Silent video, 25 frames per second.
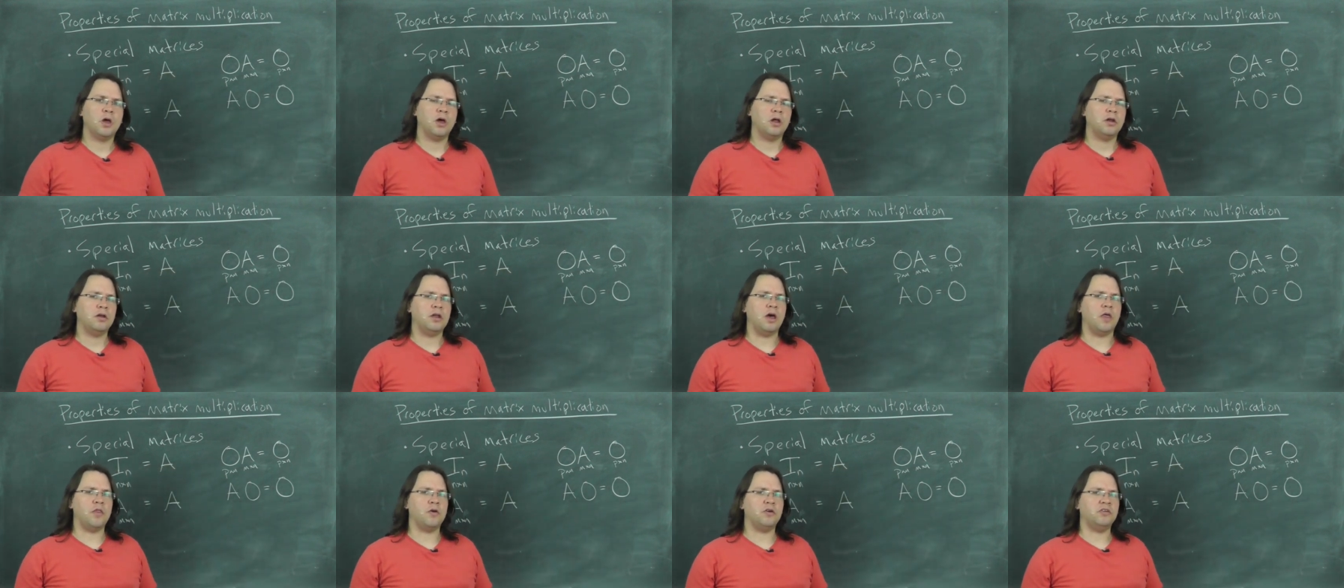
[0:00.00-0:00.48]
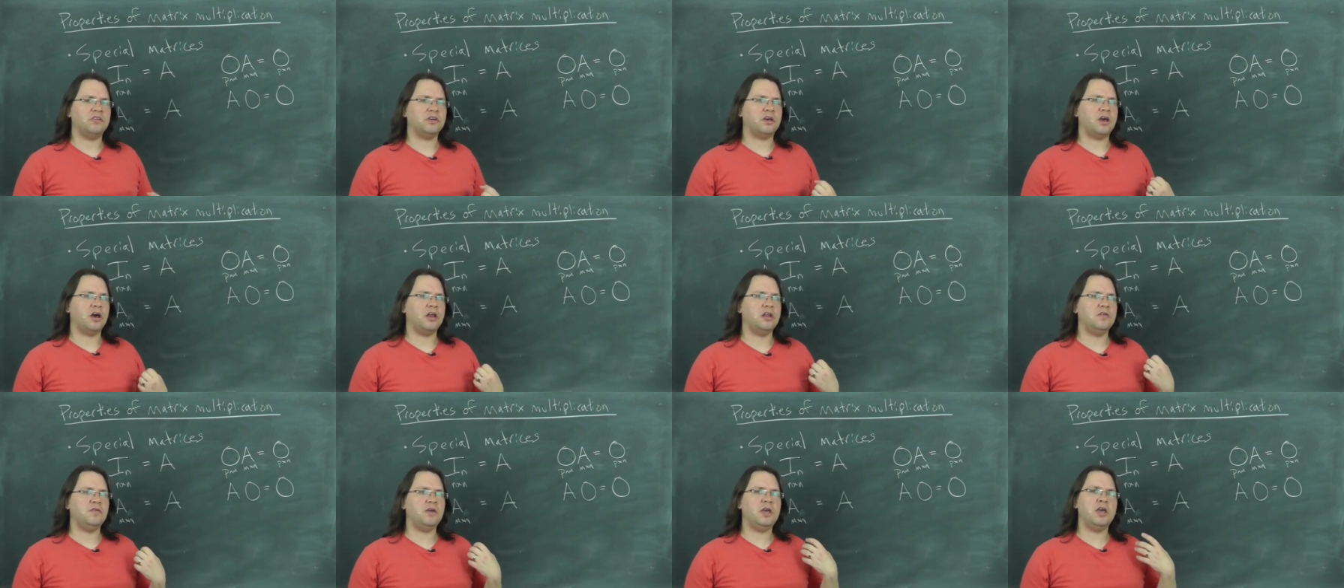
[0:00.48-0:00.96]
Now there's a
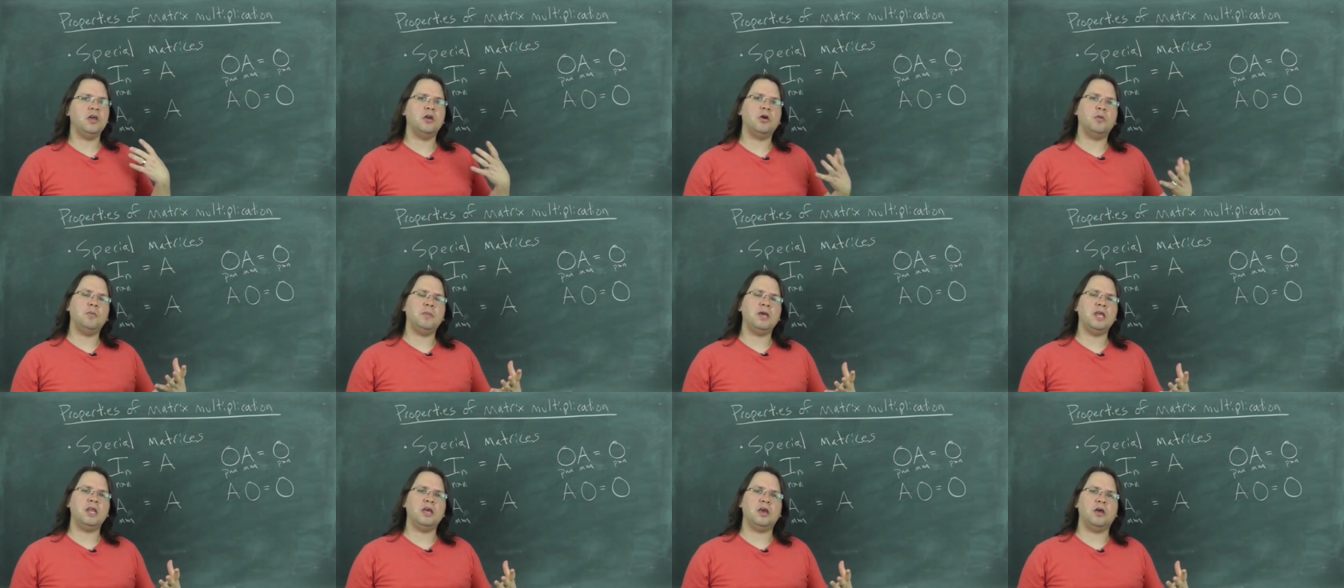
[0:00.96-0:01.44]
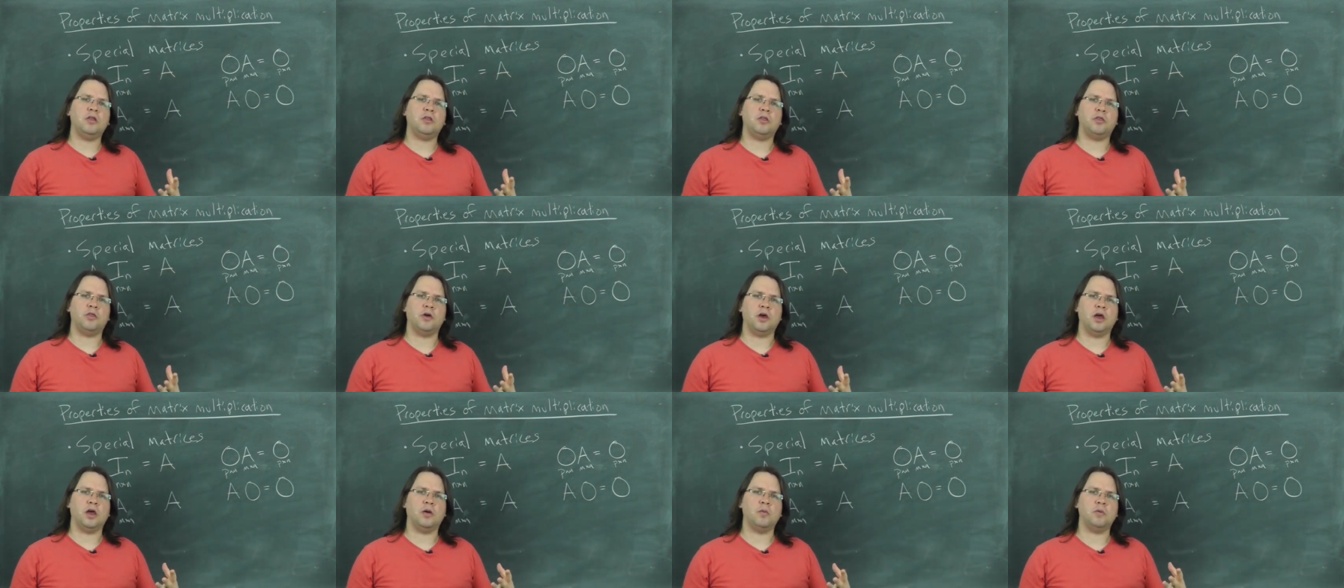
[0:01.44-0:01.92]
kind of intermediate
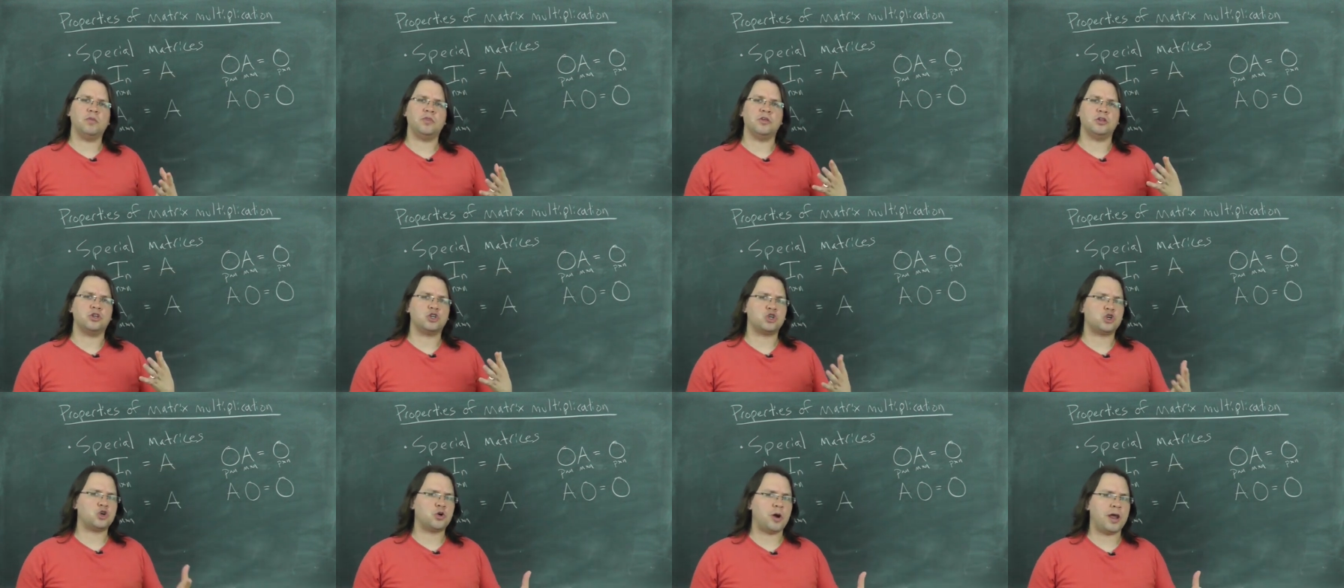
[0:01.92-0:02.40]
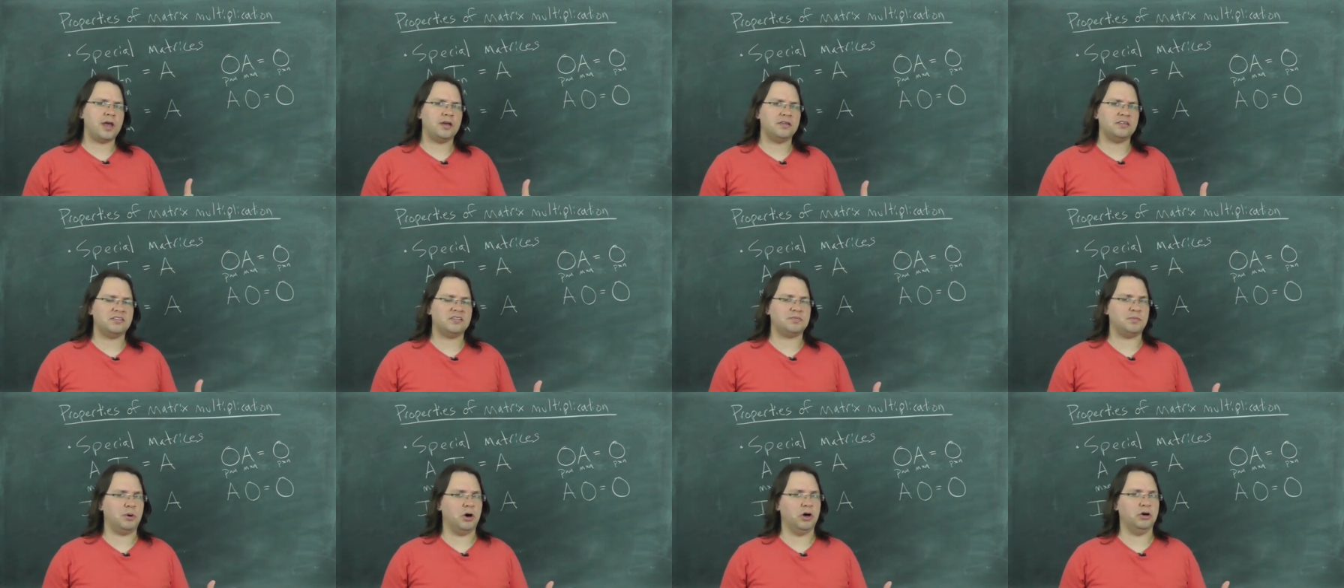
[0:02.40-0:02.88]
thing with the
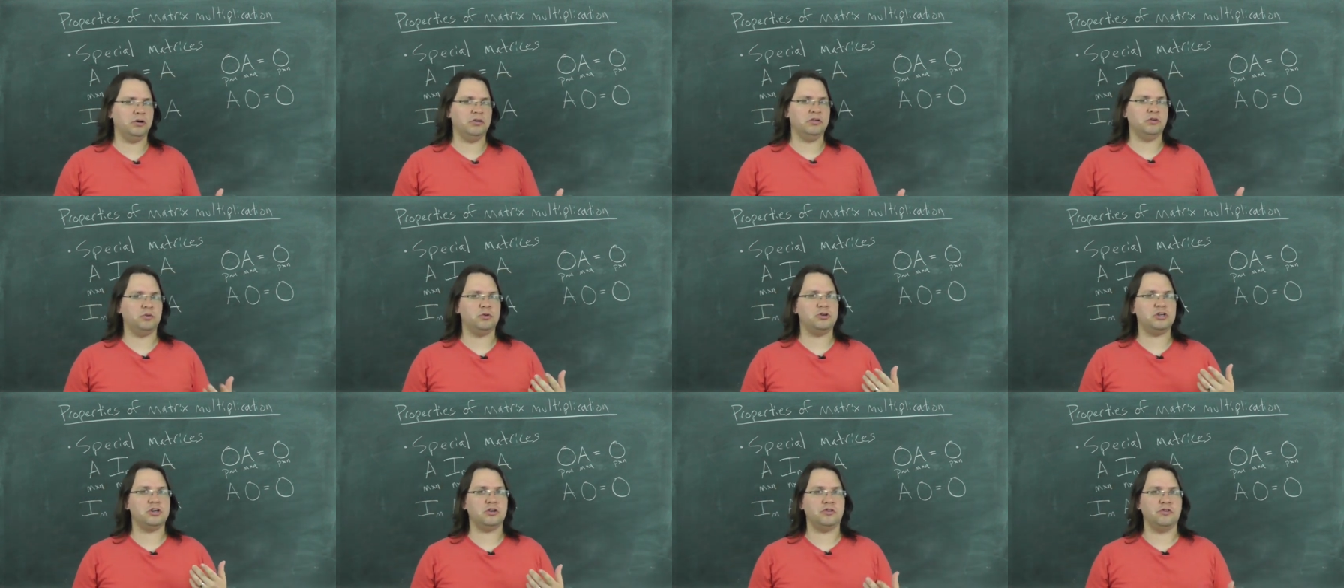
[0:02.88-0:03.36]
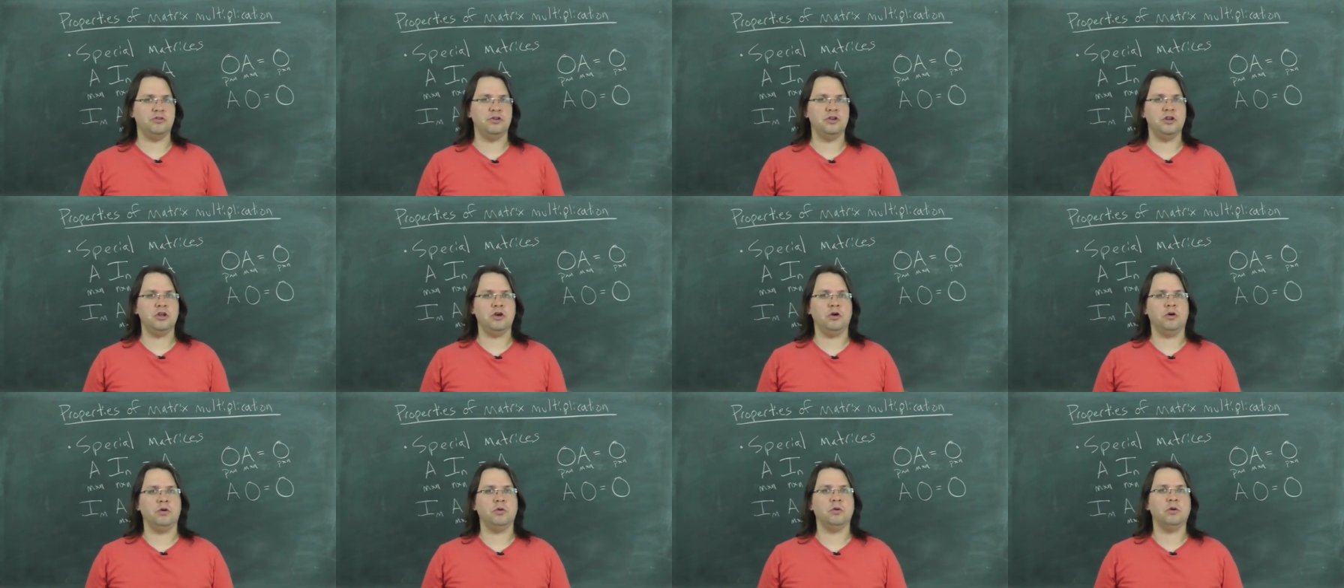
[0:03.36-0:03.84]
transpose, which is
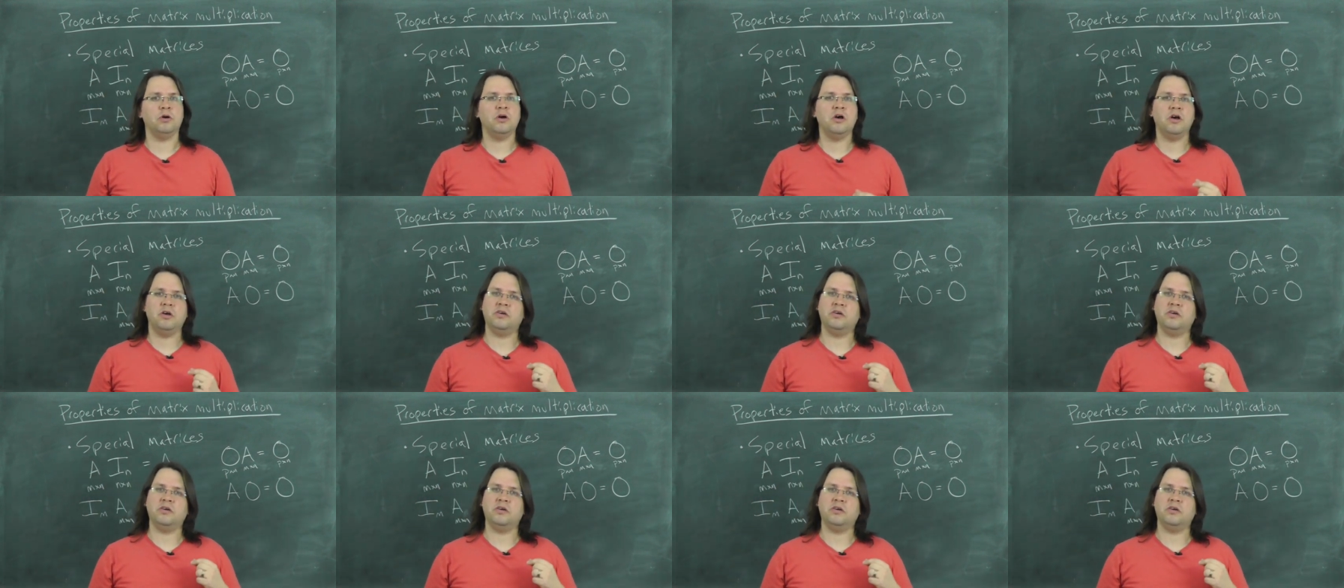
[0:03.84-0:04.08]
new.